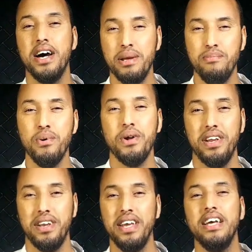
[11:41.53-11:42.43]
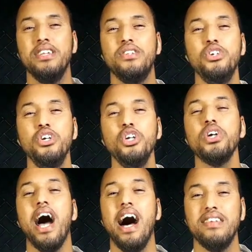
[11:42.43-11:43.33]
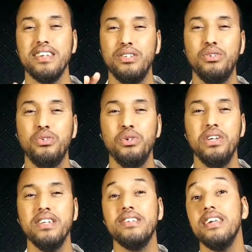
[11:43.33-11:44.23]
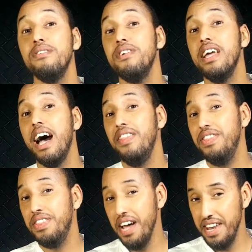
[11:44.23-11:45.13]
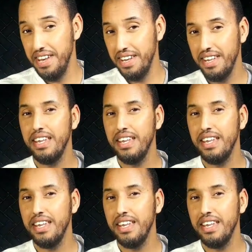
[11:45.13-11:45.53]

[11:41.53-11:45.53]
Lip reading: Reported. The teacher asked the student if he had done